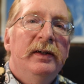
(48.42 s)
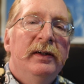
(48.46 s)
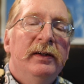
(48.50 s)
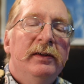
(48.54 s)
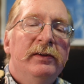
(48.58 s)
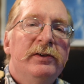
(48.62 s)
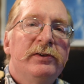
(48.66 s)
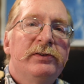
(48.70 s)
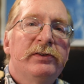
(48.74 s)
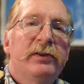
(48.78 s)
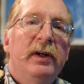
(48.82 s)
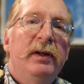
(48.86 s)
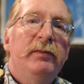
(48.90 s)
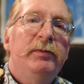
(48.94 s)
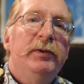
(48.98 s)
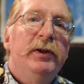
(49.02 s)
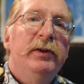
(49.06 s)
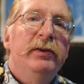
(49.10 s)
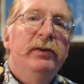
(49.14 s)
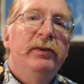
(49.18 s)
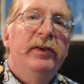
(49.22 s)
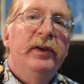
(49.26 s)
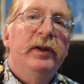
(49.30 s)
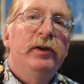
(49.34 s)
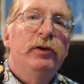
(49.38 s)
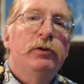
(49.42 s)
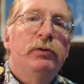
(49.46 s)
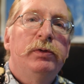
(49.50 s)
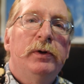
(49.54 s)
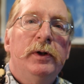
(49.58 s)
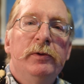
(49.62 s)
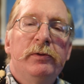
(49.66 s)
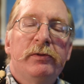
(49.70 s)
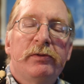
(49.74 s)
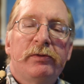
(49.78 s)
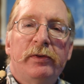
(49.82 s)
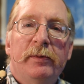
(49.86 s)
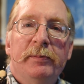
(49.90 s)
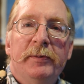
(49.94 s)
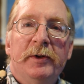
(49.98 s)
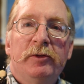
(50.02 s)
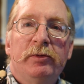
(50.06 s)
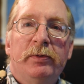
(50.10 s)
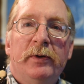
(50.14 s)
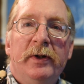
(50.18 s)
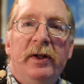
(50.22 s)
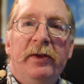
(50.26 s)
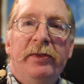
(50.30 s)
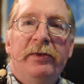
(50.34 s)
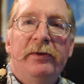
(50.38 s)
discovered that quotes from the
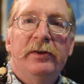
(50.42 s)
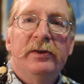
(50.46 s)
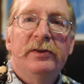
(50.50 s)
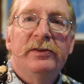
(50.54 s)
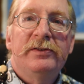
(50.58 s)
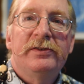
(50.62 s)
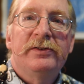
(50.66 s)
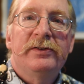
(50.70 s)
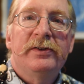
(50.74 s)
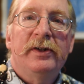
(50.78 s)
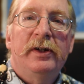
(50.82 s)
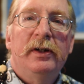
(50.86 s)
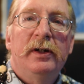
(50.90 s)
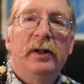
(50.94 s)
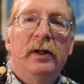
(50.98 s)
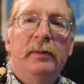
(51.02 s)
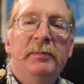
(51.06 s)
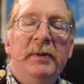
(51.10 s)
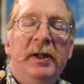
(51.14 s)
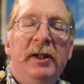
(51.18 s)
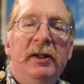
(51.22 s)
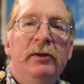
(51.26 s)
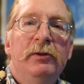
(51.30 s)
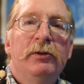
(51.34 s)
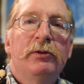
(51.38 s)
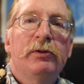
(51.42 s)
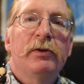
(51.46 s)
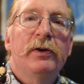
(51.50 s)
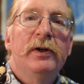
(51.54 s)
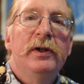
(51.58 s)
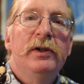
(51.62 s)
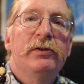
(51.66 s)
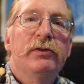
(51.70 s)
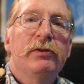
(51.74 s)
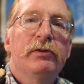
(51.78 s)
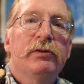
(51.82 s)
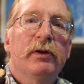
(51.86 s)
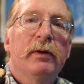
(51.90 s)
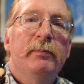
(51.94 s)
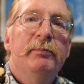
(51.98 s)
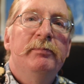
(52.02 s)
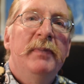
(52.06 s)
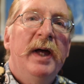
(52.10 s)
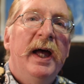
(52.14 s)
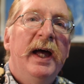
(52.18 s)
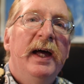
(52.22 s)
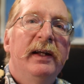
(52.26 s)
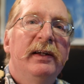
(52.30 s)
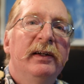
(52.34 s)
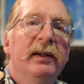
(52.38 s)
23rd Psalm increased
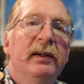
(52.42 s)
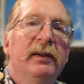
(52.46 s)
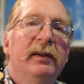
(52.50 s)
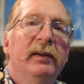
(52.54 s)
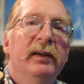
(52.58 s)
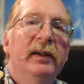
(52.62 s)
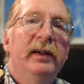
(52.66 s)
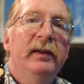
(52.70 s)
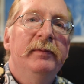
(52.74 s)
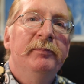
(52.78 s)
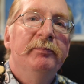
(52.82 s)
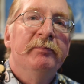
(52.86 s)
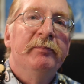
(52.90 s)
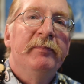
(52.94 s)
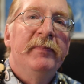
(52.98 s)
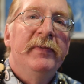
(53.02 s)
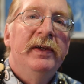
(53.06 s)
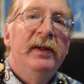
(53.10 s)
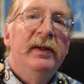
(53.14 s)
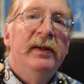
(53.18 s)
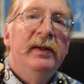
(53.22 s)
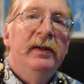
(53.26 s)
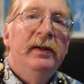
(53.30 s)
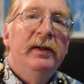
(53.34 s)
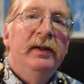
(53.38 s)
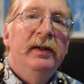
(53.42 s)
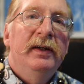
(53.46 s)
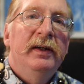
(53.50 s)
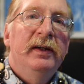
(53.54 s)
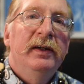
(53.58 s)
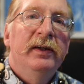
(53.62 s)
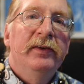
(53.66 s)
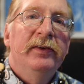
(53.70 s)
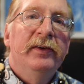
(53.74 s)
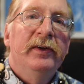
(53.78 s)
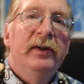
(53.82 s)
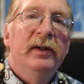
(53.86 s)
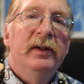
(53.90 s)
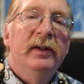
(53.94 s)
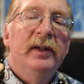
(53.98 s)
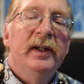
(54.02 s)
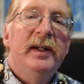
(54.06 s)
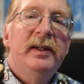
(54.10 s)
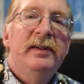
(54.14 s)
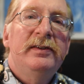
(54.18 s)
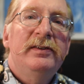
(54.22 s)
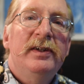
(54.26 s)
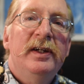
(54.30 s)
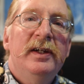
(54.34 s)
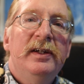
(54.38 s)
dramatically in the
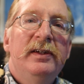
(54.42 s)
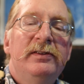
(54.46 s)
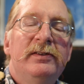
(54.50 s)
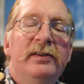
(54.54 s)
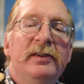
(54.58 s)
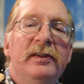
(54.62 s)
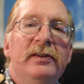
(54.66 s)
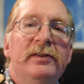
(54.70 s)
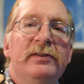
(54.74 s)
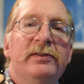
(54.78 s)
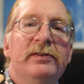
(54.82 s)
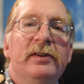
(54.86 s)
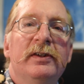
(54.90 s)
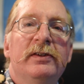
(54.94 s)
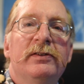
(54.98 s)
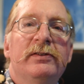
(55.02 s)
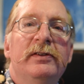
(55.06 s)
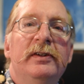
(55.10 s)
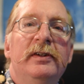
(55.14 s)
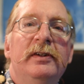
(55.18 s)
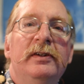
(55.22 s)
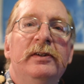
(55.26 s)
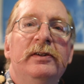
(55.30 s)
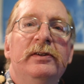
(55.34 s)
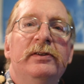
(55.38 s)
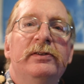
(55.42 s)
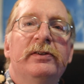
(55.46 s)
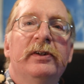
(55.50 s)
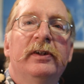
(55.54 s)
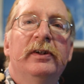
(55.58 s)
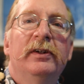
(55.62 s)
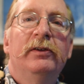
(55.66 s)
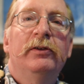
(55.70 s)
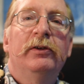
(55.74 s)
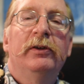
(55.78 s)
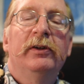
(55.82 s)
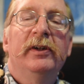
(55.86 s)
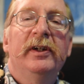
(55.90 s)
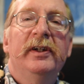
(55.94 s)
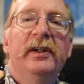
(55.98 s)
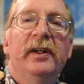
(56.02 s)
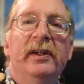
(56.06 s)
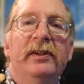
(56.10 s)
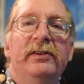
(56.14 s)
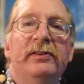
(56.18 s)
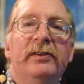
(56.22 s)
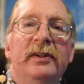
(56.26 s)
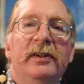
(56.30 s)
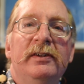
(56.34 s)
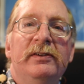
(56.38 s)
late 1860s and early
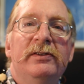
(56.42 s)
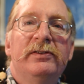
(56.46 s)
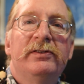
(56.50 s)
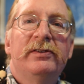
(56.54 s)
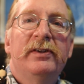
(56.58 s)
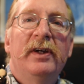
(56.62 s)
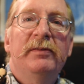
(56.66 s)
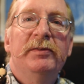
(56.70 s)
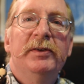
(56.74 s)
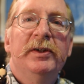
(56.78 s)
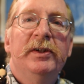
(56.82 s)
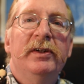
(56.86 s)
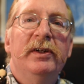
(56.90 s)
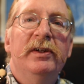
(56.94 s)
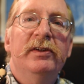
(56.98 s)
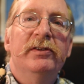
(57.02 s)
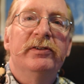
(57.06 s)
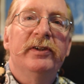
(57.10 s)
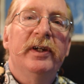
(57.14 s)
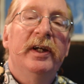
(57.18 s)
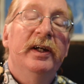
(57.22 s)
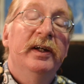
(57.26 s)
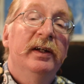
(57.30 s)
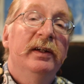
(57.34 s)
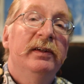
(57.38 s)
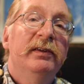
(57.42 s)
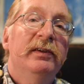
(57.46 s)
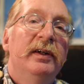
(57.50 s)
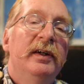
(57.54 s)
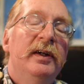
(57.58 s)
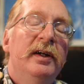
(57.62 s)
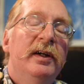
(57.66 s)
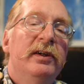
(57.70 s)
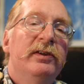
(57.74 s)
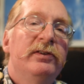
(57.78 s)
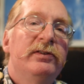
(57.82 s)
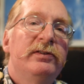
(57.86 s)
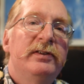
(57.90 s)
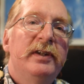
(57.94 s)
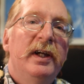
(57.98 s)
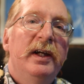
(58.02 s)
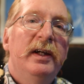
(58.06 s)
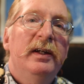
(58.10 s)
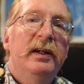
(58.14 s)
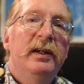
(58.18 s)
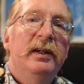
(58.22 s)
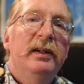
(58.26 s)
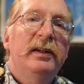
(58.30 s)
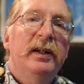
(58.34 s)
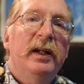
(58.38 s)
1870s, and
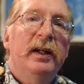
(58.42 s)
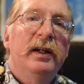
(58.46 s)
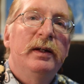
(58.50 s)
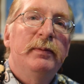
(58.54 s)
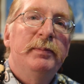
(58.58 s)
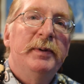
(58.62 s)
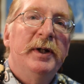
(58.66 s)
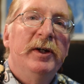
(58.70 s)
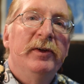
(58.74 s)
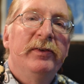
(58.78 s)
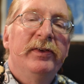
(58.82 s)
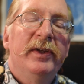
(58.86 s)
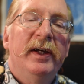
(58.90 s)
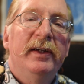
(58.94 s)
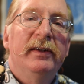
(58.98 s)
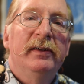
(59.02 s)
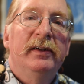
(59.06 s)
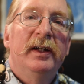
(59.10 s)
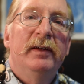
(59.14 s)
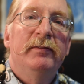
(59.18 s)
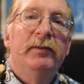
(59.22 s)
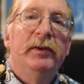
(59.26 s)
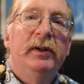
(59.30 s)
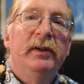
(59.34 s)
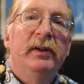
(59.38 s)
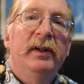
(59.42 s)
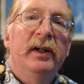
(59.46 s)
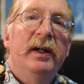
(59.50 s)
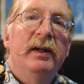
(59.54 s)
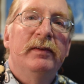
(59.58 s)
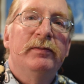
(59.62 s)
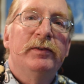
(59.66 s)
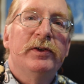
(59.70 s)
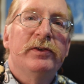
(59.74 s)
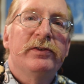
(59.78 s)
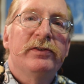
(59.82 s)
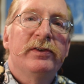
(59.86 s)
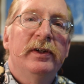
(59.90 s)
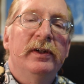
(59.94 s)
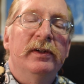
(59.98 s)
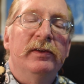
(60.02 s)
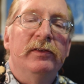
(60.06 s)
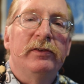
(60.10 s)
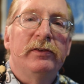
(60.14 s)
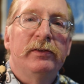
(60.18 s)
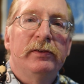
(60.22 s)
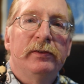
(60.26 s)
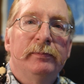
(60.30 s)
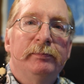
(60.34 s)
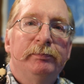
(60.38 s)
stayed at about that level ever
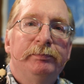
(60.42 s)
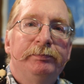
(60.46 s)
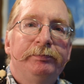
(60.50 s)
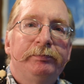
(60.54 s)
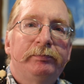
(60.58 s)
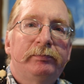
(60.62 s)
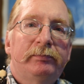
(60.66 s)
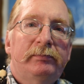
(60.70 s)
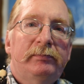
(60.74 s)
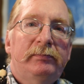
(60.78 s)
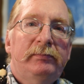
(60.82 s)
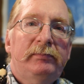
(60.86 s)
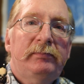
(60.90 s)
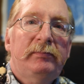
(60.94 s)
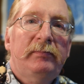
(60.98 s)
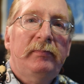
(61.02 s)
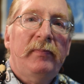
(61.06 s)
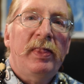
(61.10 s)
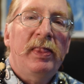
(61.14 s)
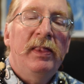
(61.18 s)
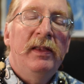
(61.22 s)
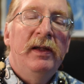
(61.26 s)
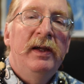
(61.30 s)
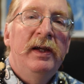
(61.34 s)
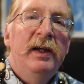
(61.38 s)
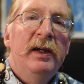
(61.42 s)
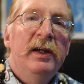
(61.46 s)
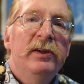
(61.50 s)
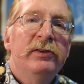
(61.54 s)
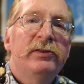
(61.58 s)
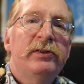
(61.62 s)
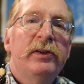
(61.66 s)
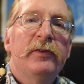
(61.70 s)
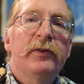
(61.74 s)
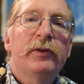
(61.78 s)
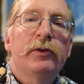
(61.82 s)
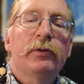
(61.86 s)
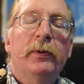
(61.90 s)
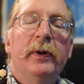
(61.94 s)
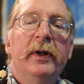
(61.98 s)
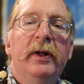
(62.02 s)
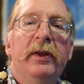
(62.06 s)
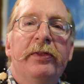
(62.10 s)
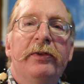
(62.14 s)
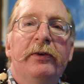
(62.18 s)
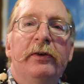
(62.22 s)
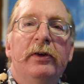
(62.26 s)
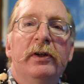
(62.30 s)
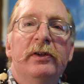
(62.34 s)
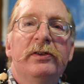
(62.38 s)
since. You see, the
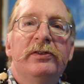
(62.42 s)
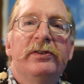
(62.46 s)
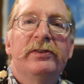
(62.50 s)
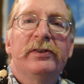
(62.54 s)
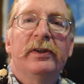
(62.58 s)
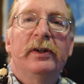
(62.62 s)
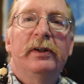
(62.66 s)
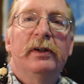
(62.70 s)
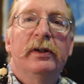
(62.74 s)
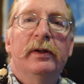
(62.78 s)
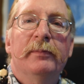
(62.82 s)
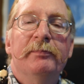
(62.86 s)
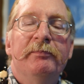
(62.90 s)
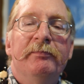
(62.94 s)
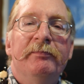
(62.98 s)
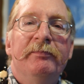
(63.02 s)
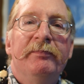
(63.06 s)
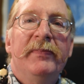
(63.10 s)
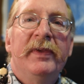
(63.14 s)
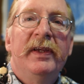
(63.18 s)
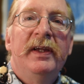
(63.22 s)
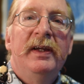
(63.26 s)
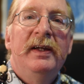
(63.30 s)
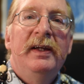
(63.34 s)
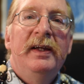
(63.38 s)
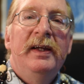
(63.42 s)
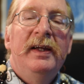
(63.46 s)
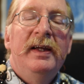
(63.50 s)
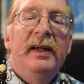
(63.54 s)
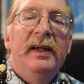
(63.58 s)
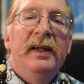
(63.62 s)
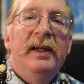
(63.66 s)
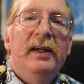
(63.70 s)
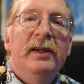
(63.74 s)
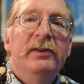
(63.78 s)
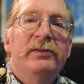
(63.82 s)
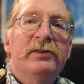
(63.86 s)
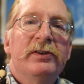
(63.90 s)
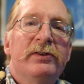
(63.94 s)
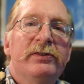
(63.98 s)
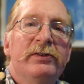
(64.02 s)
23rd Psalm is a